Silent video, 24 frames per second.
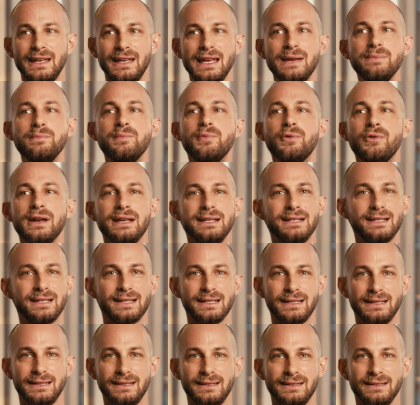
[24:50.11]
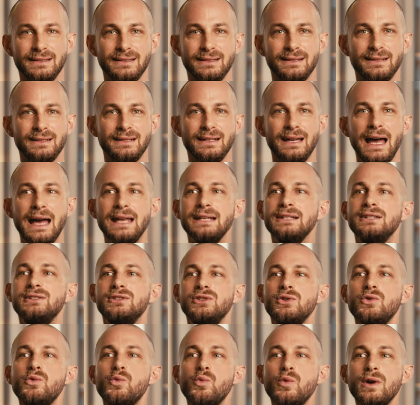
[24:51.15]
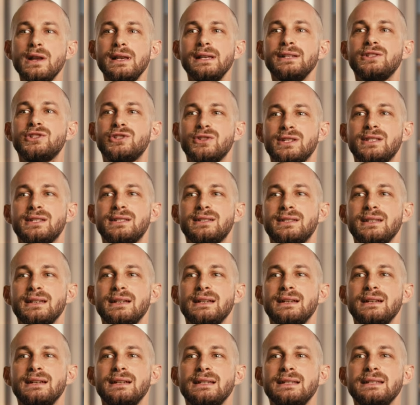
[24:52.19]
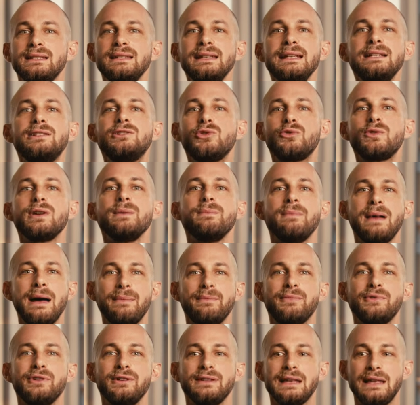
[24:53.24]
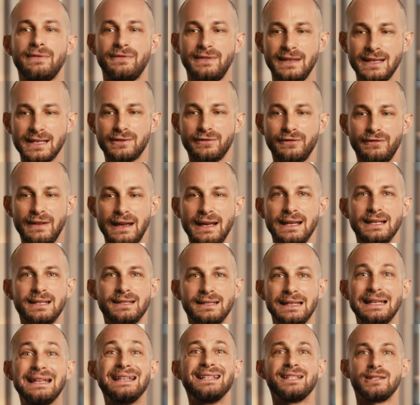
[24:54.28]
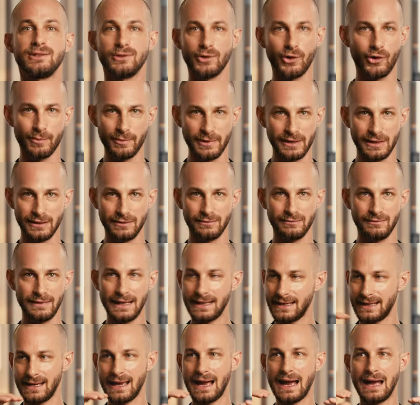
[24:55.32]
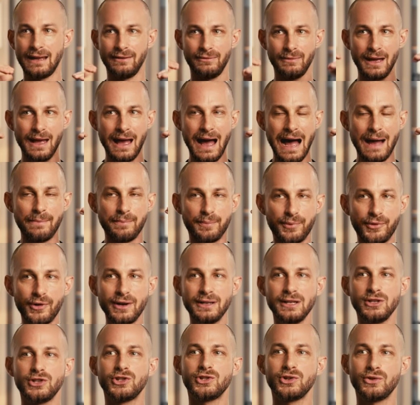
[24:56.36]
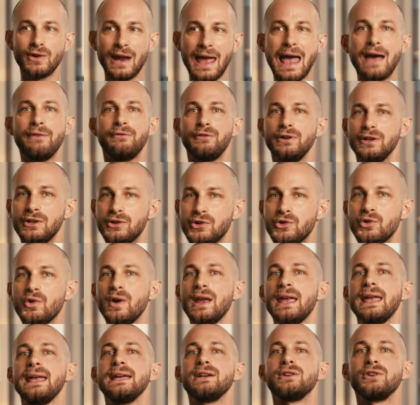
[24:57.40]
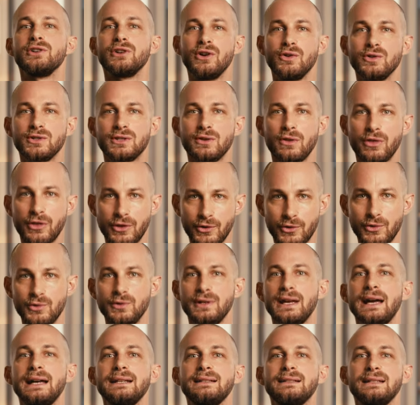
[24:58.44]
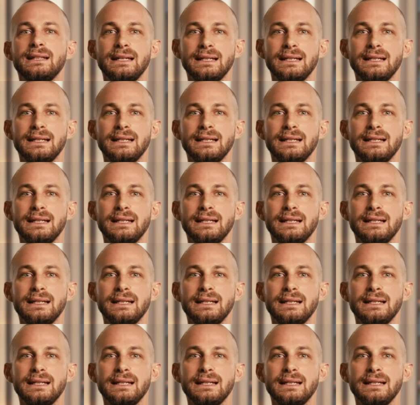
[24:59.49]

embrace it. And you will just need to remember that this phase is normal. Like, I'm pretty sure every creator goes through that.